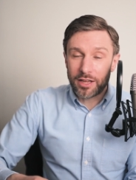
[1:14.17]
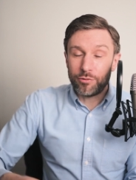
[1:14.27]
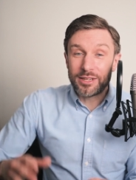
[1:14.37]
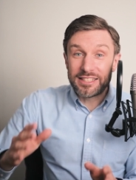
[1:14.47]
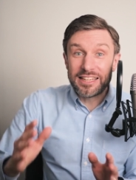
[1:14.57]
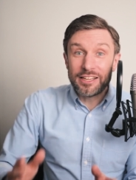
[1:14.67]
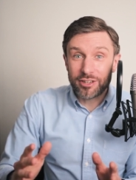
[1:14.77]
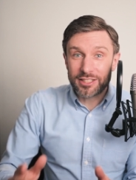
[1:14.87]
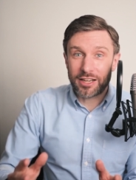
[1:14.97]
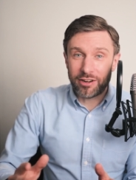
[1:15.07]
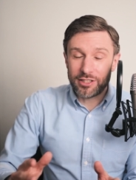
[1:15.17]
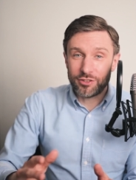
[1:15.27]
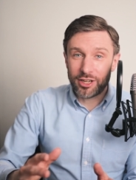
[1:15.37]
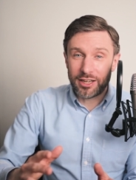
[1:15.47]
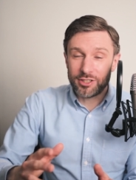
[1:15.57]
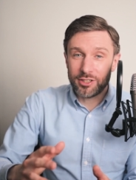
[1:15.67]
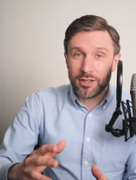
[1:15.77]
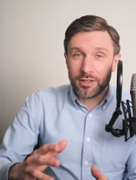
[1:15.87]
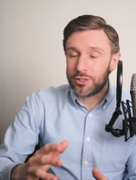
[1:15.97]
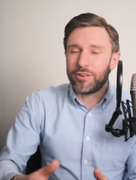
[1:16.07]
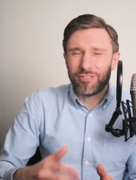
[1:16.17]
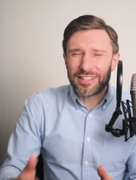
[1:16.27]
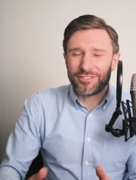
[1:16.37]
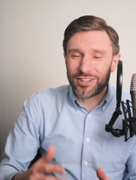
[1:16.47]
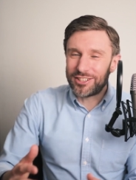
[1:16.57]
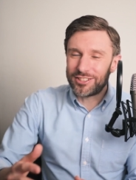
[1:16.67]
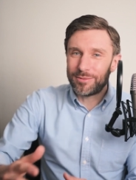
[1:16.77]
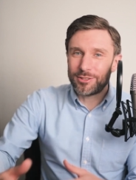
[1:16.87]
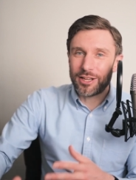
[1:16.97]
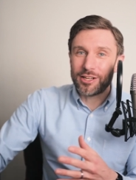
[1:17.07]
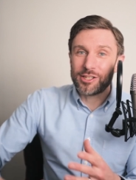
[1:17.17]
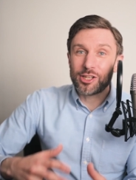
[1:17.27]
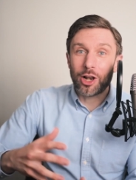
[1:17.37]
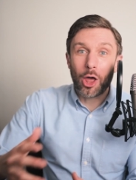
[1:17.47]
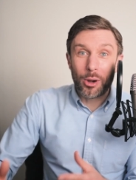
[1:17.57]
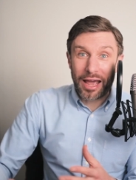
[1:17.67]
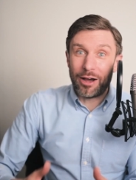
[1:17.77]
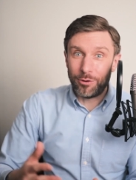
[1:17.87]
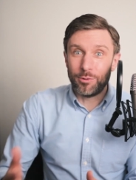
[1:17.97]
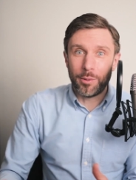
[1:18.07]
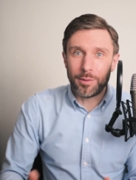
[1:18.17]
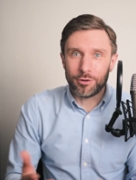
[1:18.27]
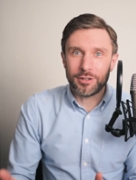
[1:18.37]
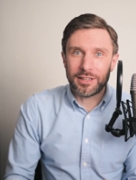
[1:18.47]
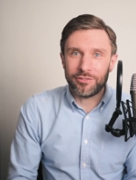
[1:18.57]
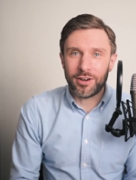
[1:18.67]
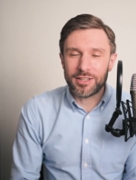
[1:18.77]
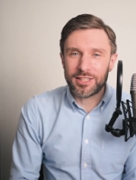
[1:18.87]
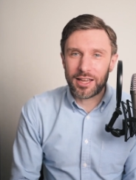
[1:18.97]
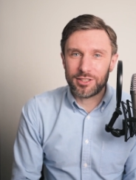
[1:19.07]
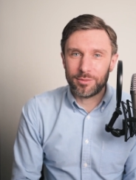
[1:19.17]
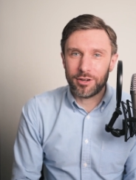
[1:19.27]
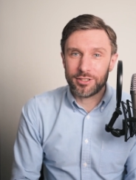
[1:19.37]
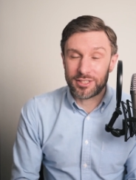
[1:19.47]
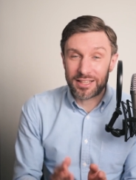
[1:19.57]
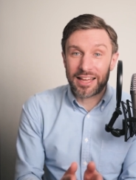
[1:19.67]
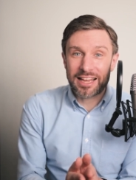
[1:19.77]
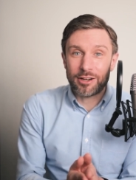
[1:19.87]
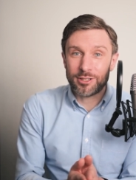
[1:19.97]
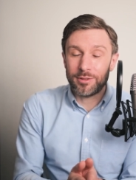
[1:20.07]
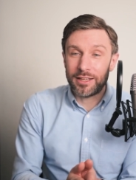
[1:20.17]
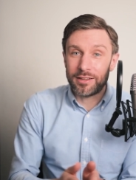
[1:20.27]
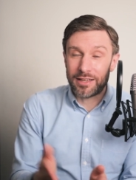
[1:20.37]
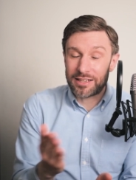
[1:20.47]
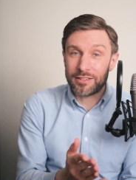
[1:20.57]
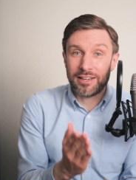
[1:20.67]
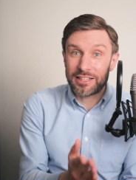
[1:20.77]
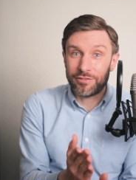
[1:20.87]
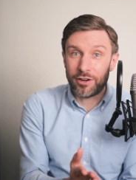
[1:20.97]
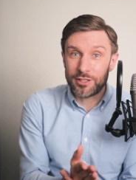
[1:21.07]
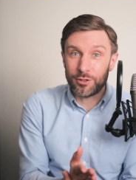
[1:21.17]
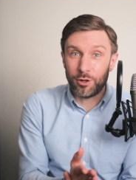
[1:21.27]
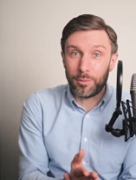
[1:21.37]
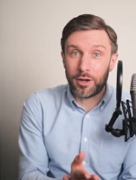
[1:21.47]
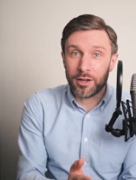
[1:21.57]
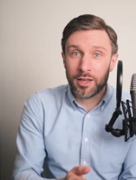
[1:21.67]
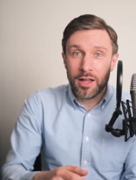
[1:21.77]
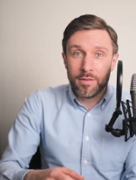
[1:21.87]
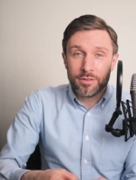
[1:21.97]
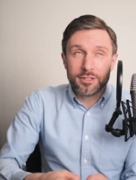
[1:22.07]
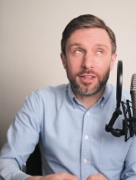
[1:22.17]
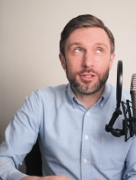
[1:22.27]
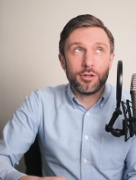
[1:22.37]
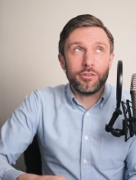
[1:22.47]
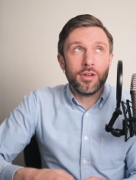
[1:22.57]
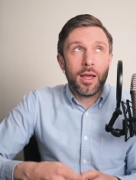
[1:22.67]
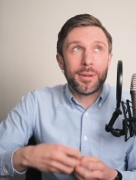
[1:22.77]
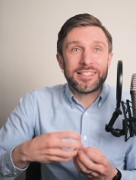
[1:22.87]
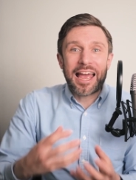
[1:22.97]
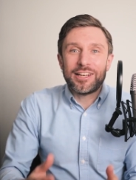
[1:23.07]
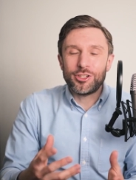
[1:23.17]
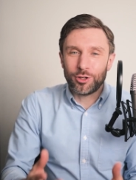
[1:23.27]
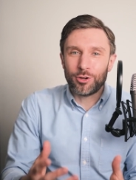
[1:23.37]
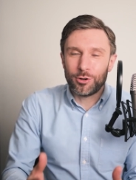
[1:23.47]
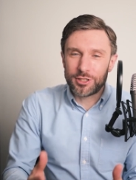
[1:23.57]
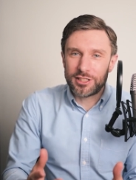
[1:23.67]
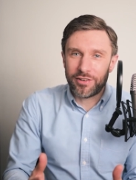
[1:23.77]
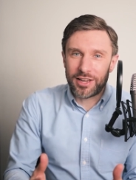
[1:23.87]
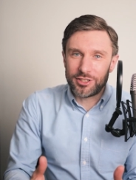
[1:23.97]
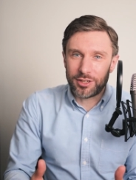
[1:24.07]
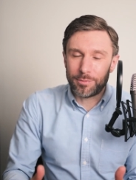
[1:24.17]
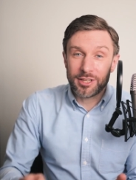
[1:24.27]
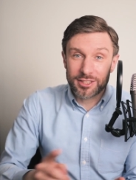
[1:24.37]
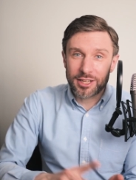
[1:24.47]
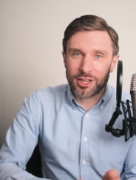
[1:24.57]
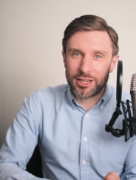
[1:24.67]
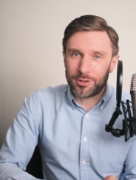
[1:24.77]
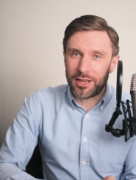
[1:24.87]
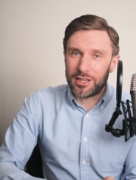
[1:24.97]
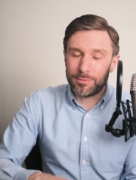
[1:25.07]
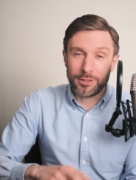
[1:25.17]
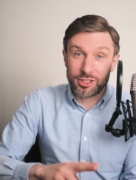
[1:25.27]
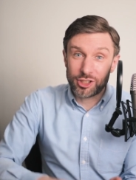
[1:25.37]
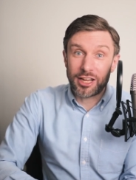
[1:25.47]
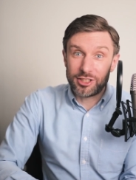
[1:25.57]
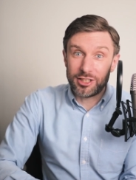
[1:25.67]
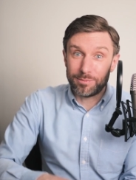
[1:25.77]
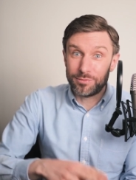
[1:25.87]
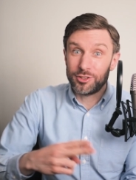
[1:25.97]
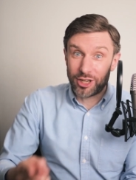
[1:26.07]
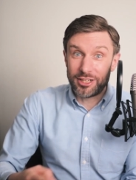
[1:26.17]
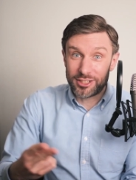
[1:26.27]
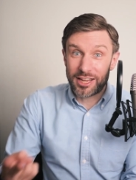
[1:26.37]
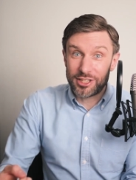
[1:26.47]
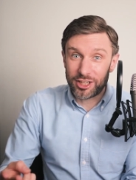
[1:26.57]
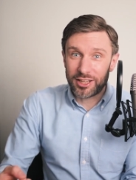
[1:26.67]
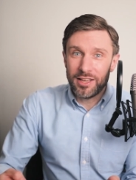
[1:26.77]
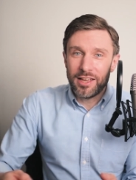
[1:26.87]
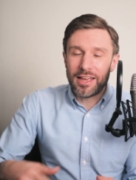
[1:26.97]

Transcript: And if we decrease that range of change, sorry, rate of change, it seems to slow down what we broadly define as the aging process. And that's how something gets classified as a hallmark. So they're sort of potential causes of aging. Because they change with age and because changing them changes aging,